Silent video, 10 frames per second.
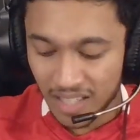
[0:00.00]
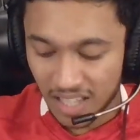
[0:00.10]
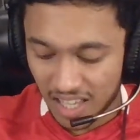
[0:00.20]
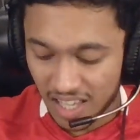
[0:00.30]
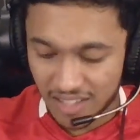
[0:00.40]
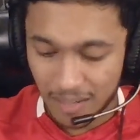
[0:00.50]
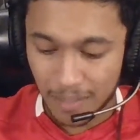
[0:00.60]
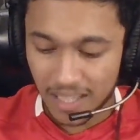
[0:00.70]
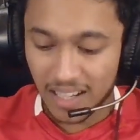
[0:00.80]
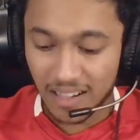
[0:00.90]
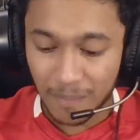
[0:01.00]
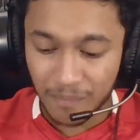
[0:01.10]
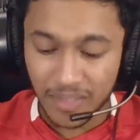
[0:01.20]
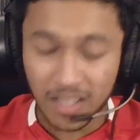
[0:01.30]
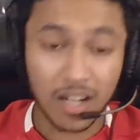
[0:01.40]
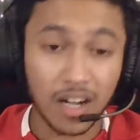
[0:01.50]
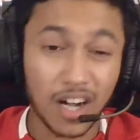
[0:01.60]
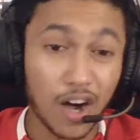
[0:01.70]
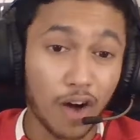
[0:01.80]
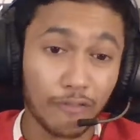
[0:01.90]
he is a player
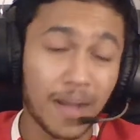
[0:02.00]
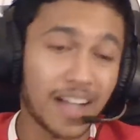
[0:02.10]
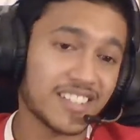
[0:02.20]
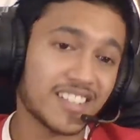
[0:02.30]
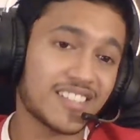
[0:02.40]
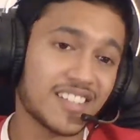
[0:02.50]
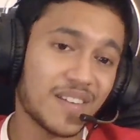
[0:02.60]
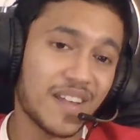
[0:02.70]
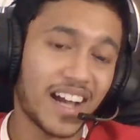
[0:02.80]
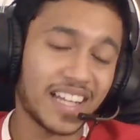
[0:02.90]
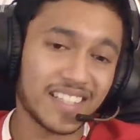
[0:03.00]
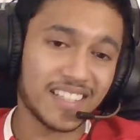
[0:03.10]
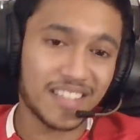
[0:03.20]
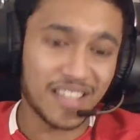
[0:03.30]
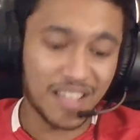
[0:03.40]
of Manchester United,